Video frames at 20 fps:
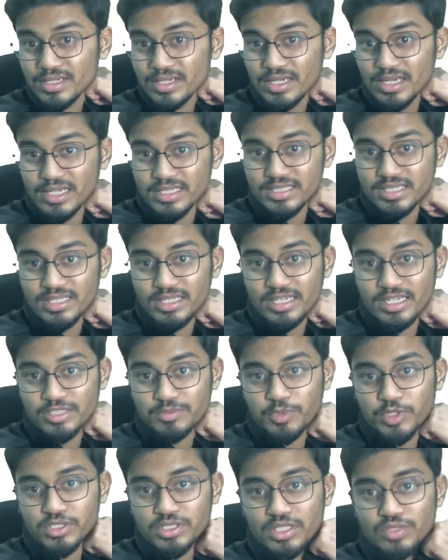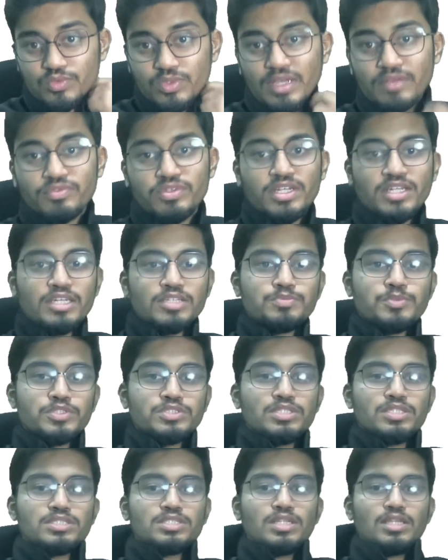Let's see the responses. We have 3
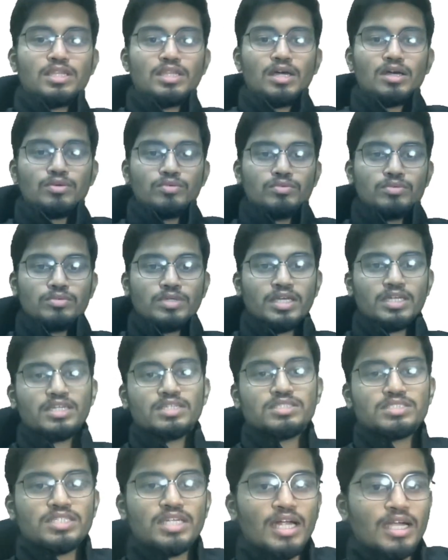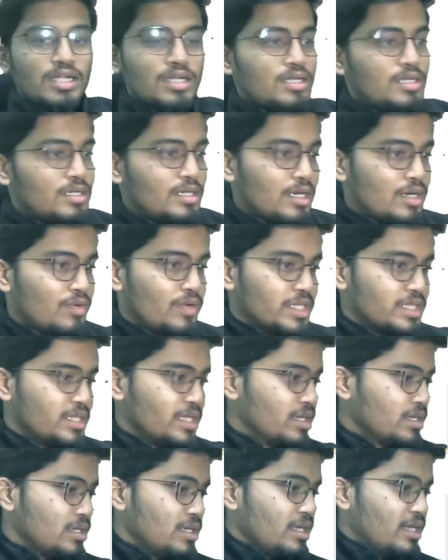responses till now. I can start now, I
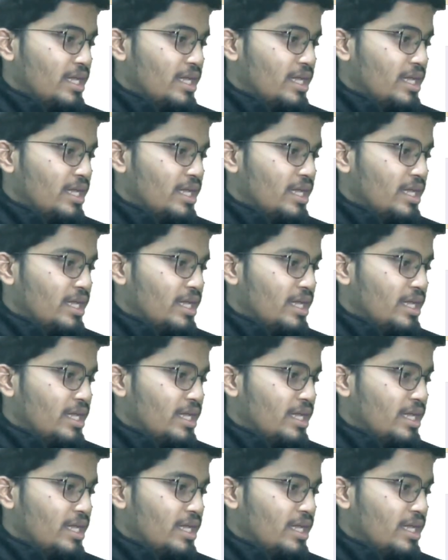think.